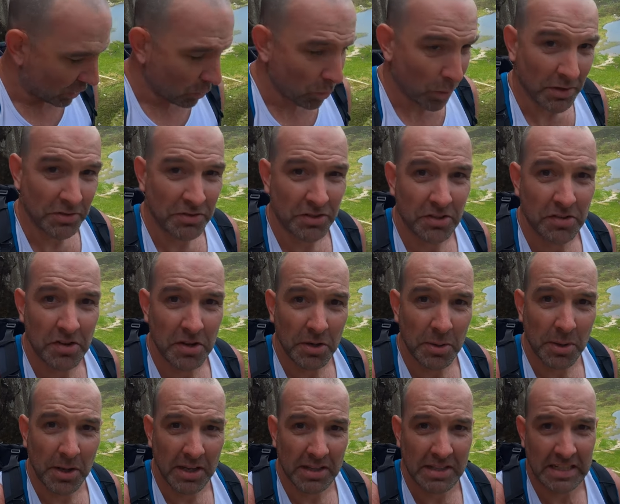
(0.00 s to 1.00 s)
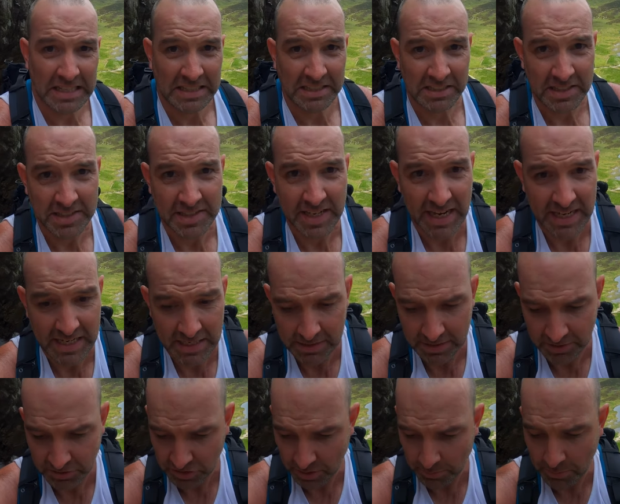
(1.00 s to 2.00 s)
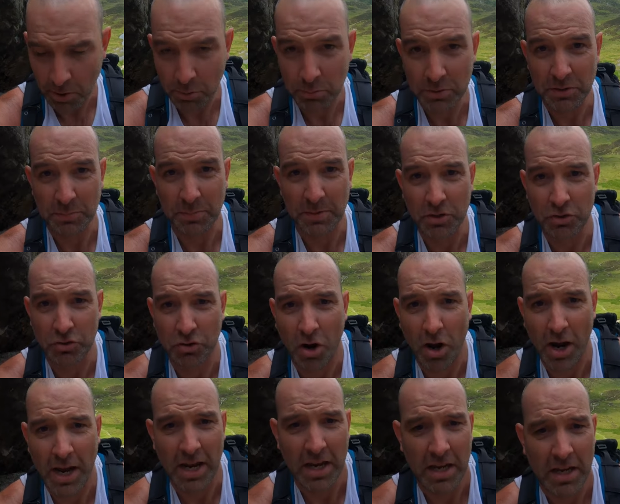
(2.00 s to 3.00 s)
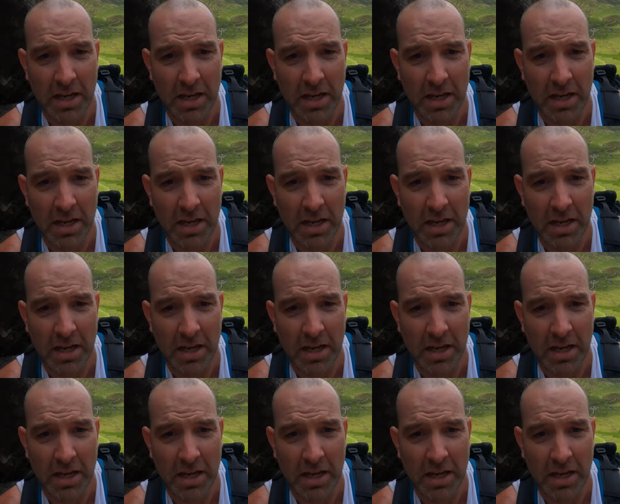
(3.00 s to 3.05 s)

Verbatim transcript: one to do at the end of the day in the summer when it's been dry.